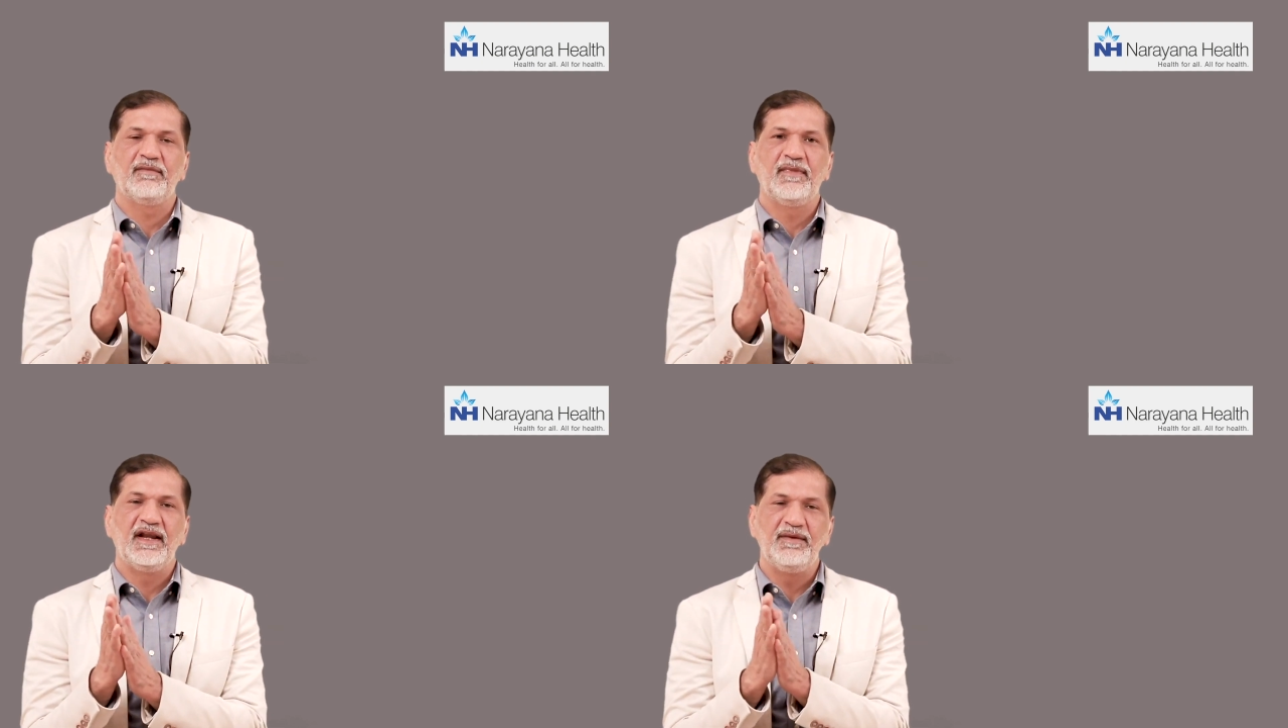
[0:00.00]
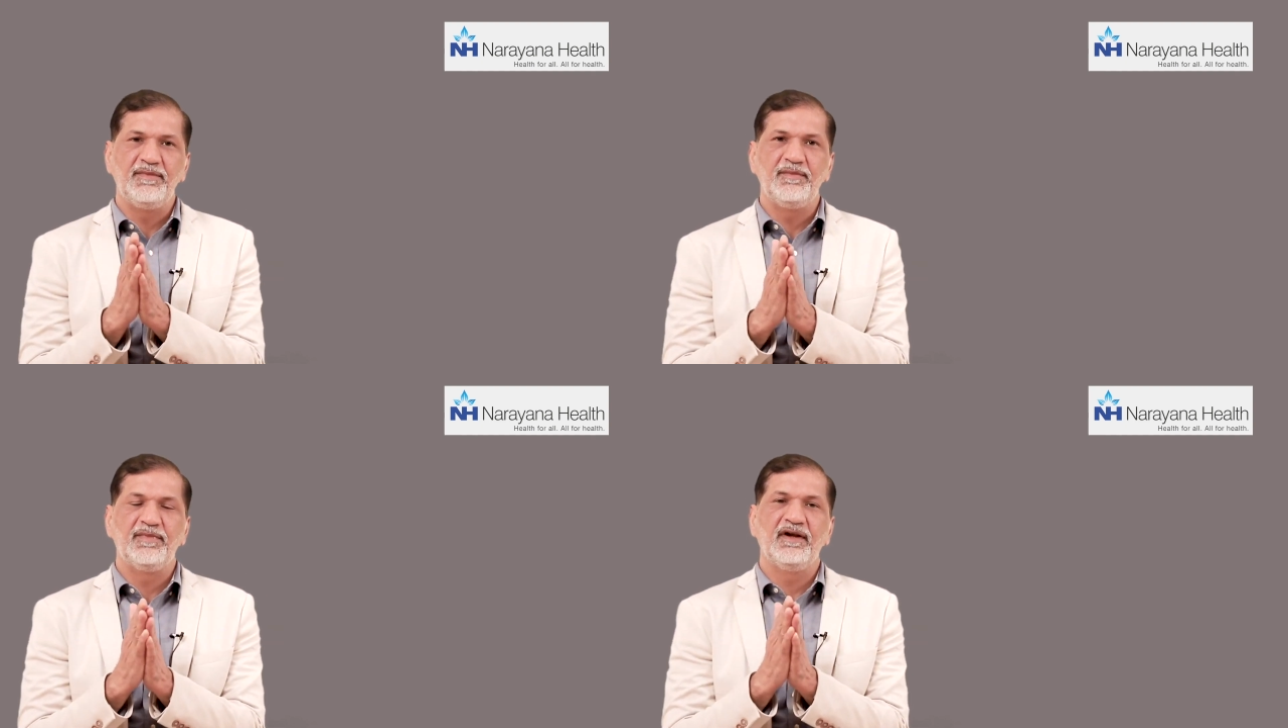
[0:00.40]
many
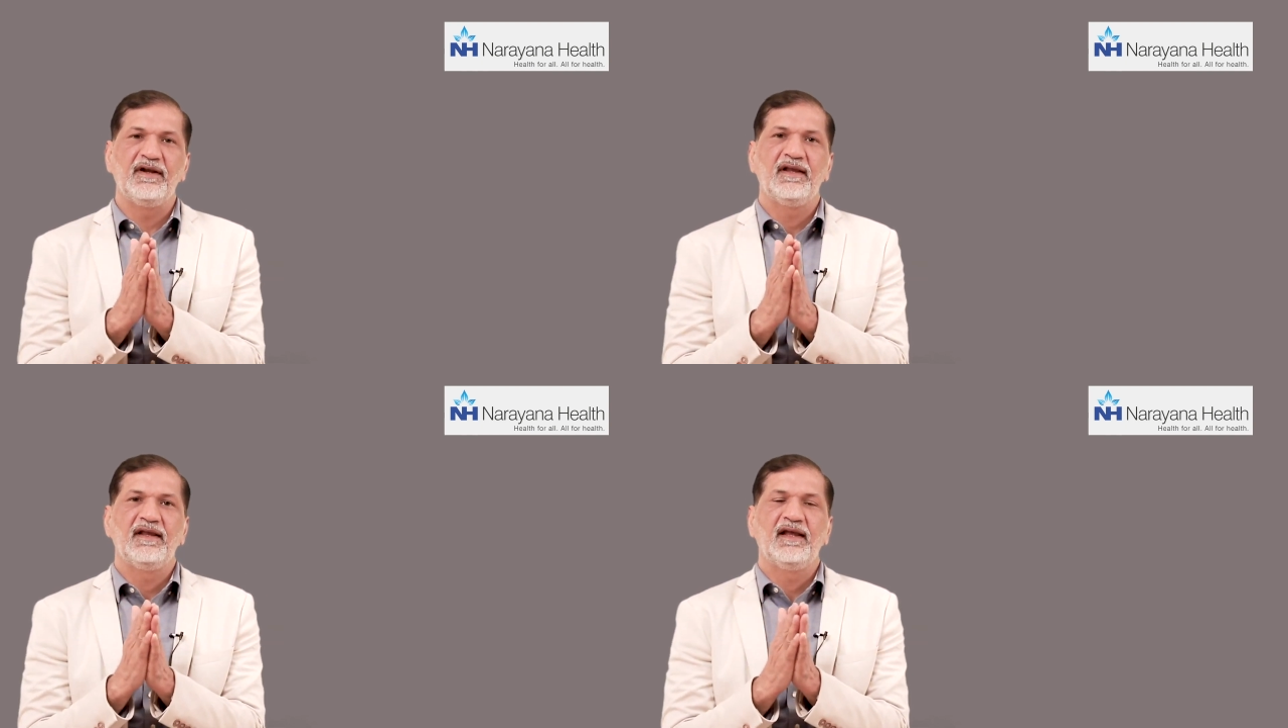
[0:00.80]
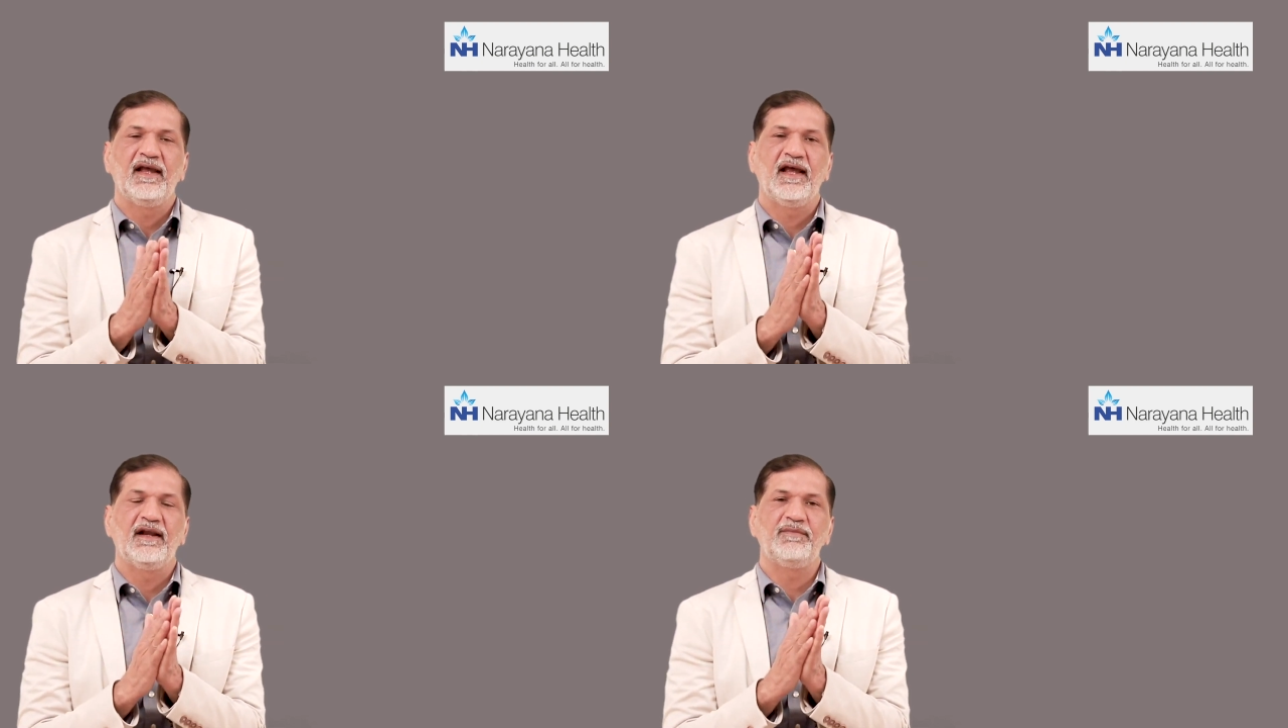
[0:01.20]
people,
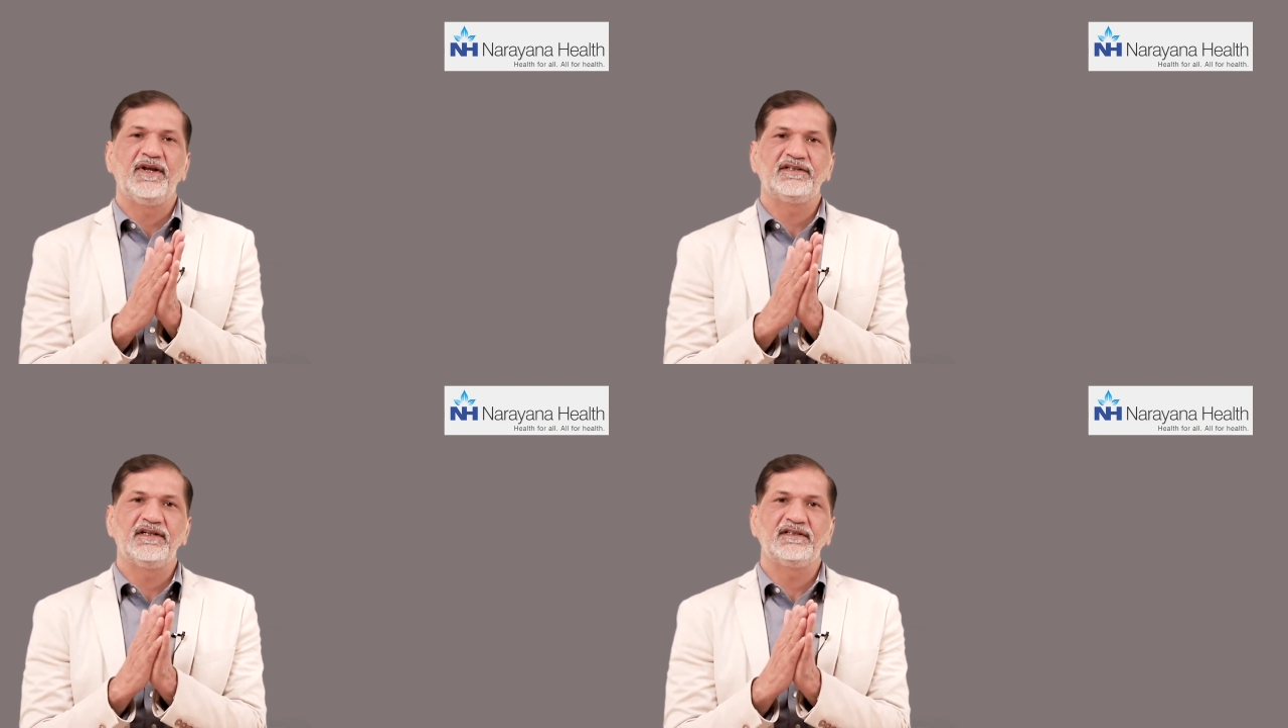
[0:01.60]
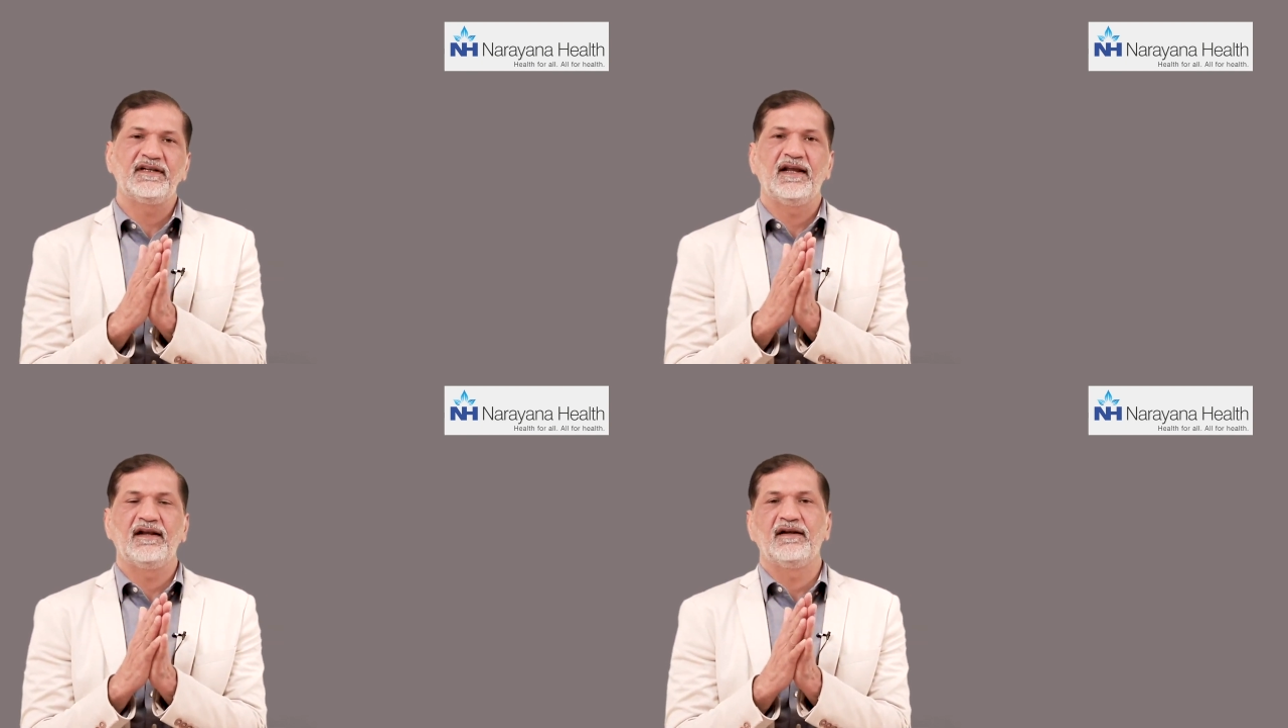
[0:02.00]
and patients
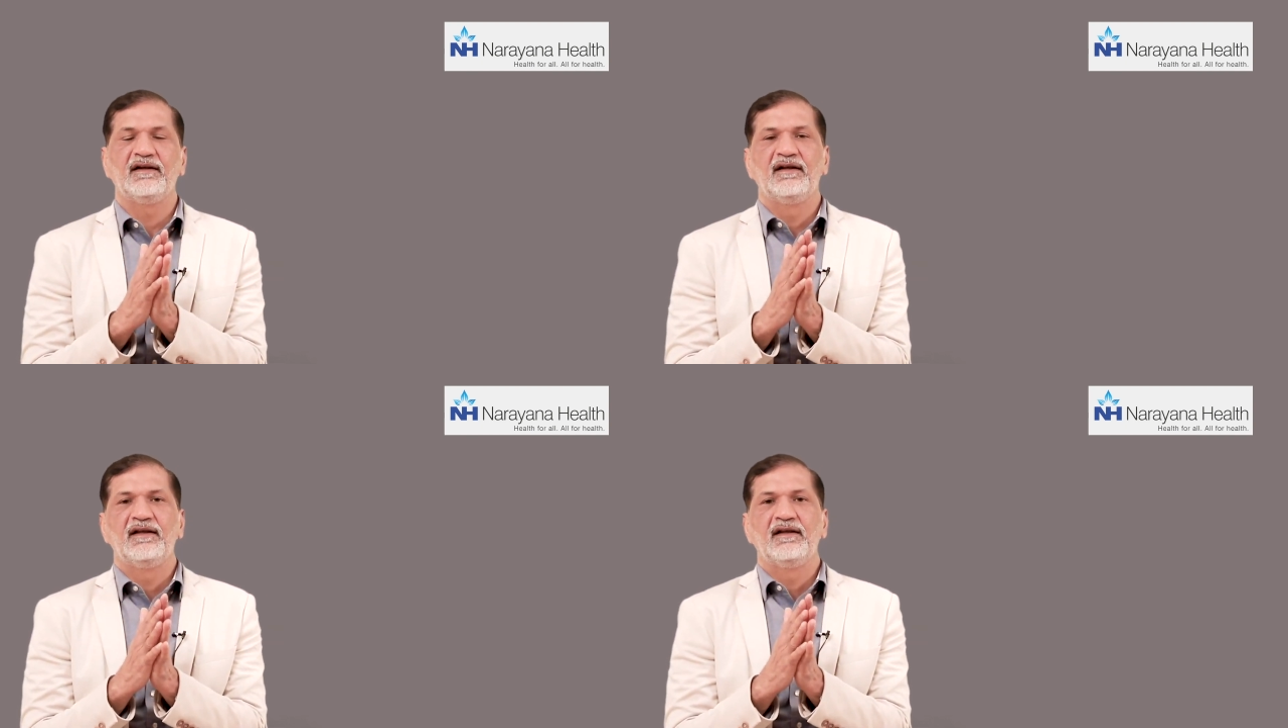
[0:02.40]
can